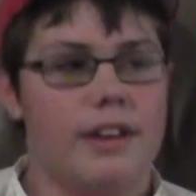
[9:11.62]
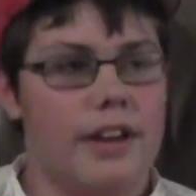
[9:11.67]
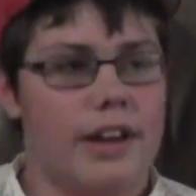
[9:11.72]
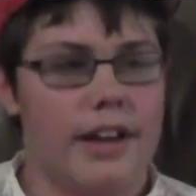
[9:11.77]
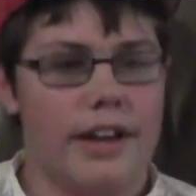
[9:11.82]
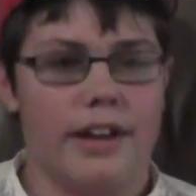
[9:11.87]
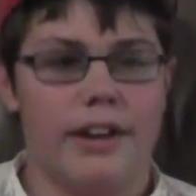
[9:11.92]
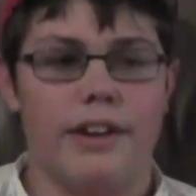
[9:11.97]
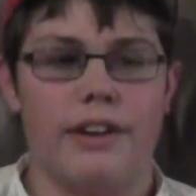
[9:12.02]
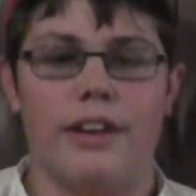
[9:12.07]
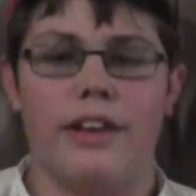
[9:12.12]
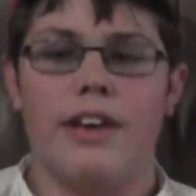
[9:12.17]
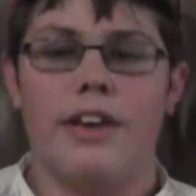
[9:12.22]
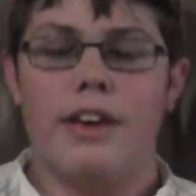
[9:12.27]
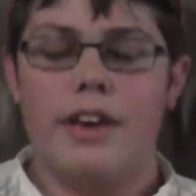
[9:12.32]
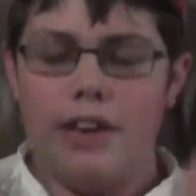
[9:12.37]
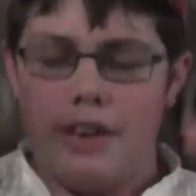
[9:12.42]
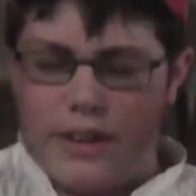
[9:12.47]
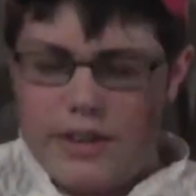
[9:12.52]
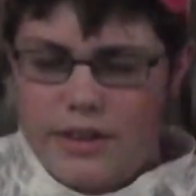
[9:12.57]
And
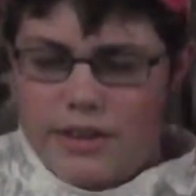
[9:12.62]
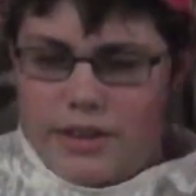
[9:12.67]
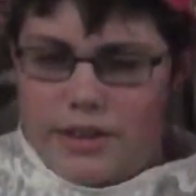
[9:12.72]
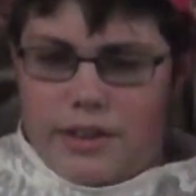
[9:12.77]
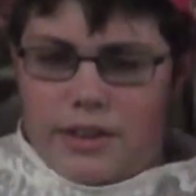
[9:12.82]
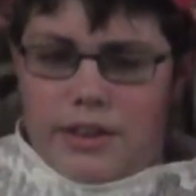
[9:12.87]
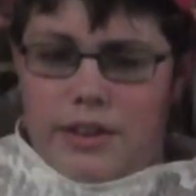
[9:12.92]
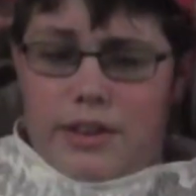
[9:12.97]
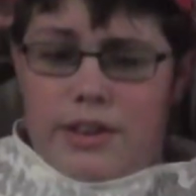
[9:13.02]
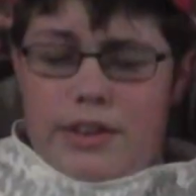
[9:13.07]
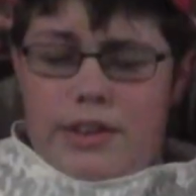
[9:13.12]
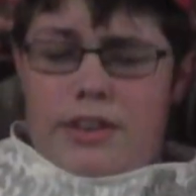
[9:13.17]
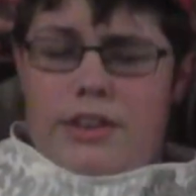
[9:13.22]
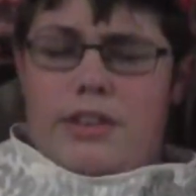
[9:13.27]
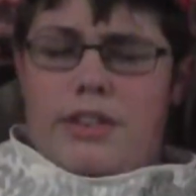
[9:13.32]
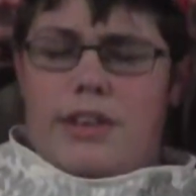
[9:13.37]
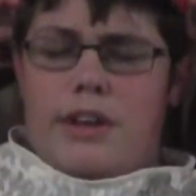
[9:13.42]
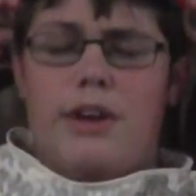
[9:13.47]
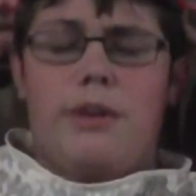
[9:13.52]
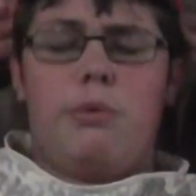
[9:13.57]

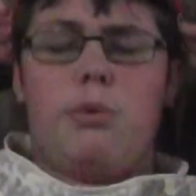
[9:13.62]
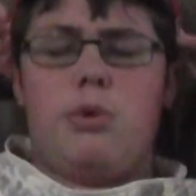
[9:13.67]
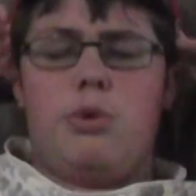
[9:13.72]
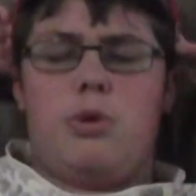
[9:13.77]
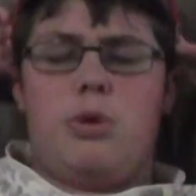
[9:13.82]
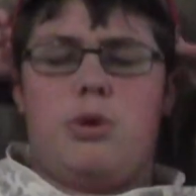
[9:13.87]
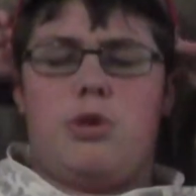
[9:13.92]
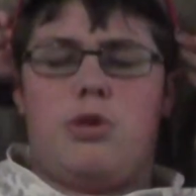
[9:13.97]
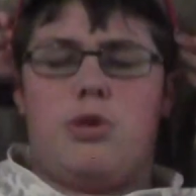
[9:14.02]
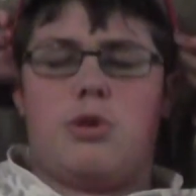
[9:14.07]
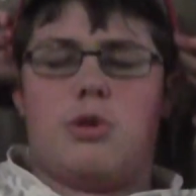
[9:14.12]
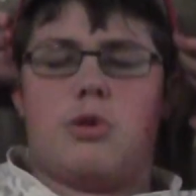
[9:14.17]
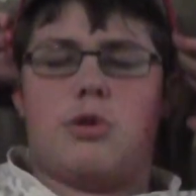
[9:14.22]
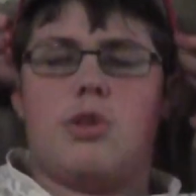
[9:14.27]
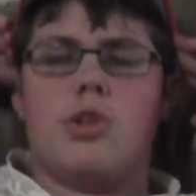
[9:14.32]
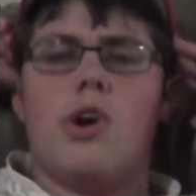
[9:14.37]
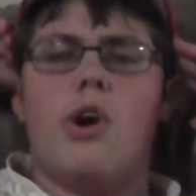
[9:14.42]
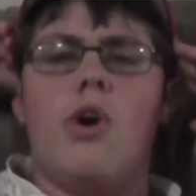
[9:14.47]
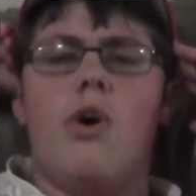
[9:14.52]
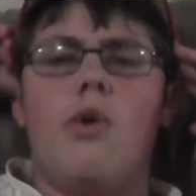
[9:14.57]
there were just
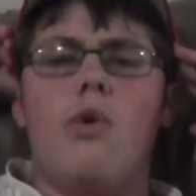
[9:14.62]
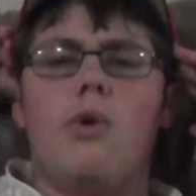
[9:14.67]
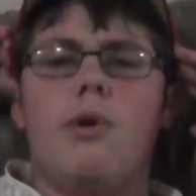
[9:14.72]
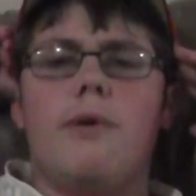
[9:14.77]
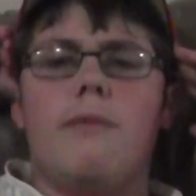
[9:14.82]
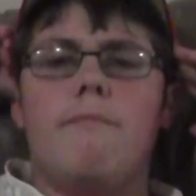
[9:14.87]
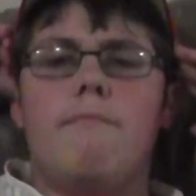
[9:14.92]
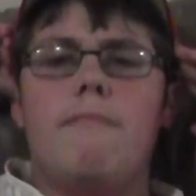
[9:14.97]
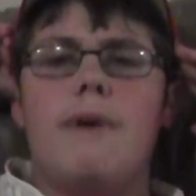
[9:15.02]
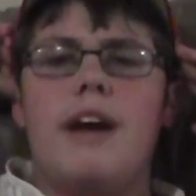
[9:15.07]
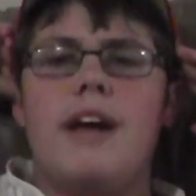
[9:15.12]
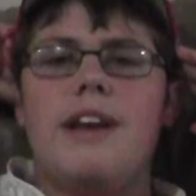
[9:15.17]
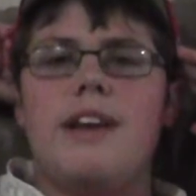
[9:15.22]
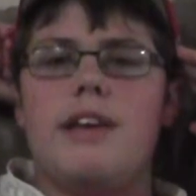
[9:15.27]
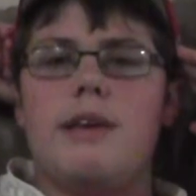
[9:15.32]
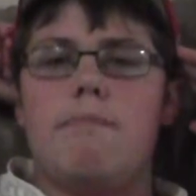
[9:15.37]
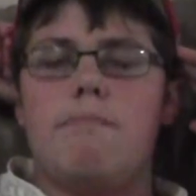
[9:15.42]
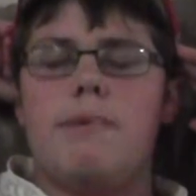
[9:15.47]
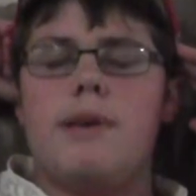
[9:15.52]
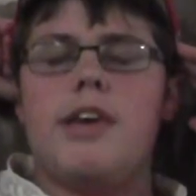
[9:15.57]
so
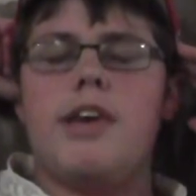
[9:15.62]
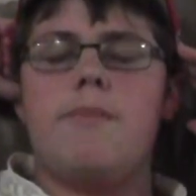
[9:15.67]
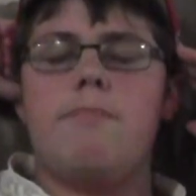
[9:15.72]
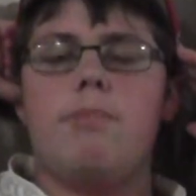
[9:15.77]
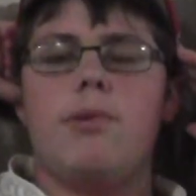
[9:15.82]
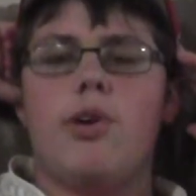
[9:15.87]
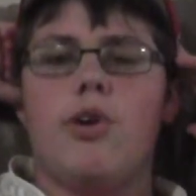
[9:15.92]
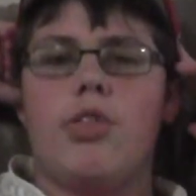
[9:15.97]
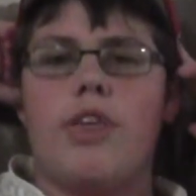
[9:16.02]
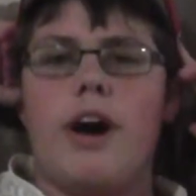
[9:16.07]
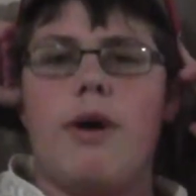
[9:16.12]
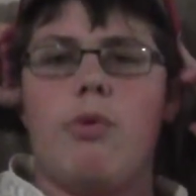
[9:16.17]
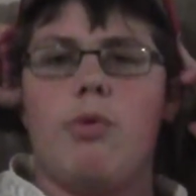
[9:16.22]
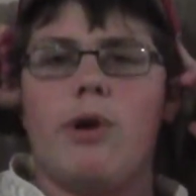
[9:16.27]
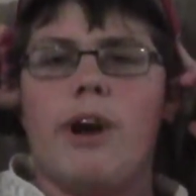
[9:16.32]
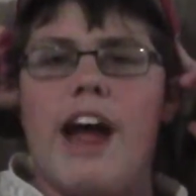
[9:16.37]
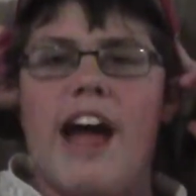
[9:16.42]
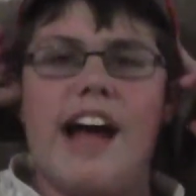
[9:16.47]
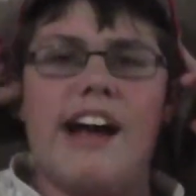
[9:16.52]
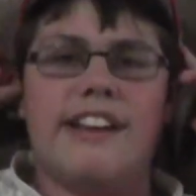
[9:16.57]
many people that
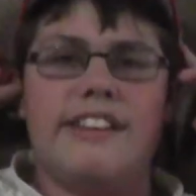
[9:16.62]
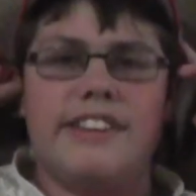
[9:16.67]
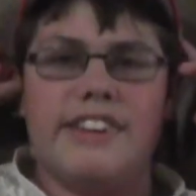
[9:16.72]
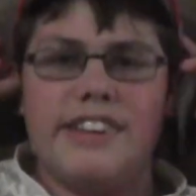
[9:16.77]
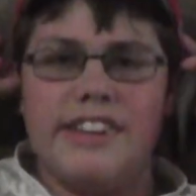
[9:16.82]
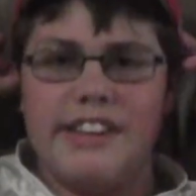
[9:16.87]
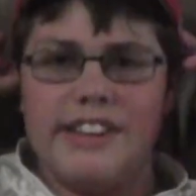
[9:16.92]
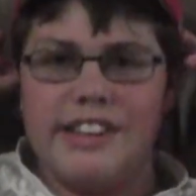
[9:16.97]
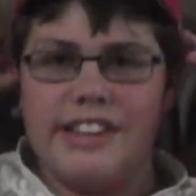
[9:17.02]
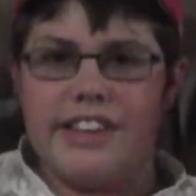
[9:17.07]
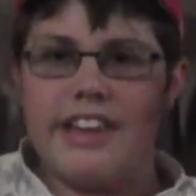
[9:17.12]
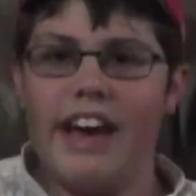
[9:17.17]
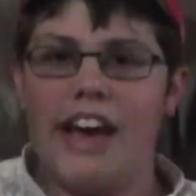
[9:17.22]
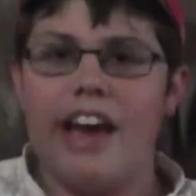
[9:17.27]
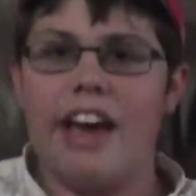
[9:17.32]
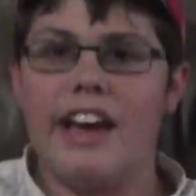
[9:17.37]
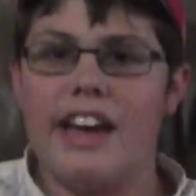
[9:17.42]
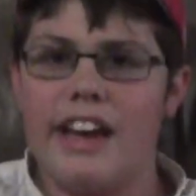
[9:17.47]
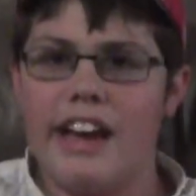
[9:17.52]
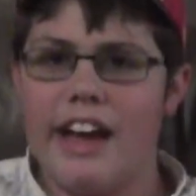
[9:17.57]
were acting
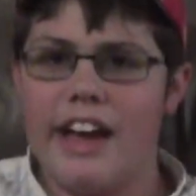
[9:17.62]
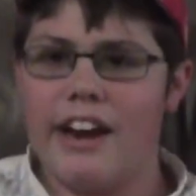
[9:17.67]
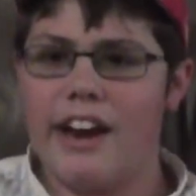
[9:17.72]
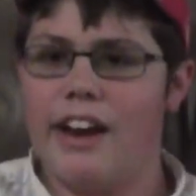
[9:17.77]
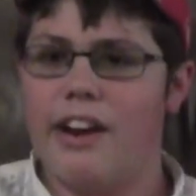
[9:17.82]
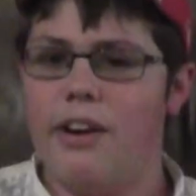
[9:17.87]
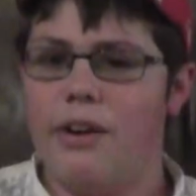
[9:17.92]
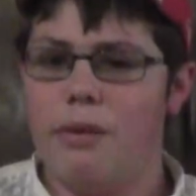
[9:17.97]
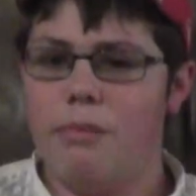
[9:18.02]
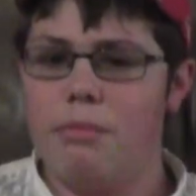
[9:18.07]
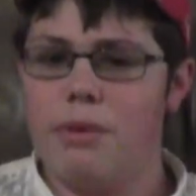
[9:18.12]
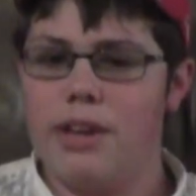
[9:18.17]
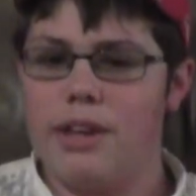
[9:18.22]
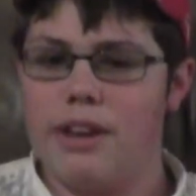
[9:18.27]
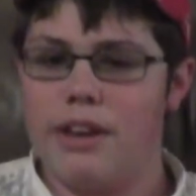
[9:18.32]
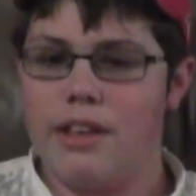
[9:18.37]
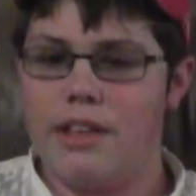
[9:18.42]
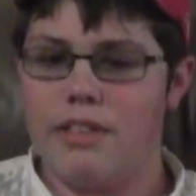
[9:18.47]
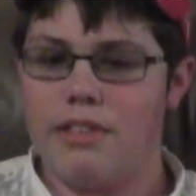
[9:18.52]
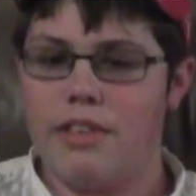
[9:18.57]
gay. And I don't
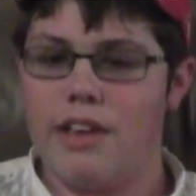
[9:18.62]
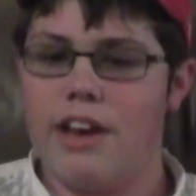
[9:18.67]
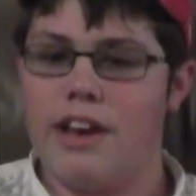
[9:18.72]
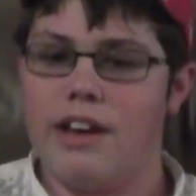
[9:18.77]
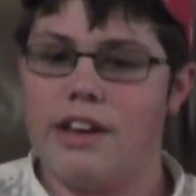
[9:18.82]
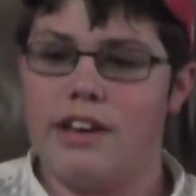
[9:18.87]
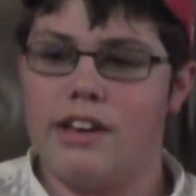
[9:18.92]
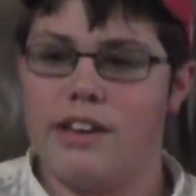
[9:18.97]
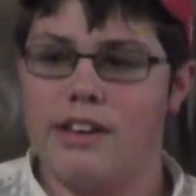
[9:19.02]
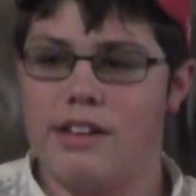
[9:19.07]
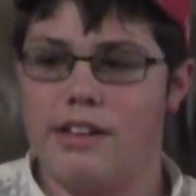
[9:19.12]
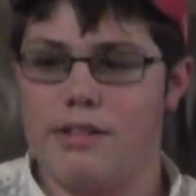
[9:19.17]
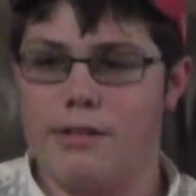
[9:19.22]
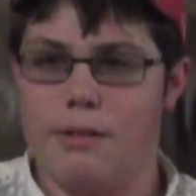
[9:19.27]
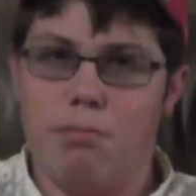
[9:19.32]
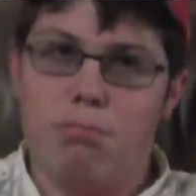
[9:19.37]
mean as like,